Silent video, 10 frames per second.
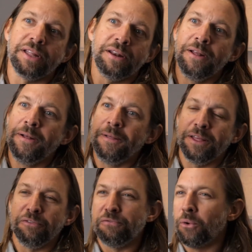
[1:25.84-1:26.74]
and
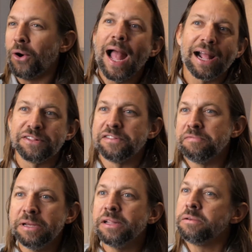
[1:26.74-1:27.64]
four axis
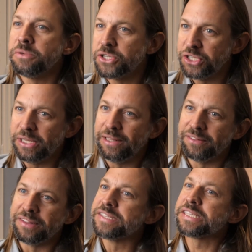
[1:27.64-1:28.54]
milling
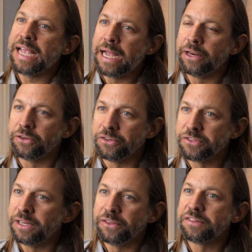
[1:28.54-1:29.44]
machines and
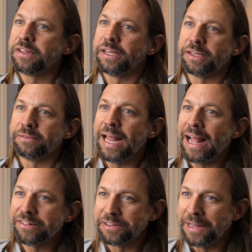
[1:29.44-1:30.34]
scanners, and it looks like a
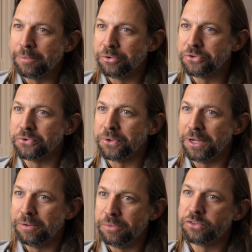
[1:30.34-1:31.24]
NASA laboratory
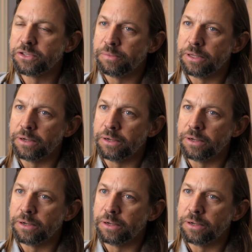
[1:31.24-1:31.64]
almost up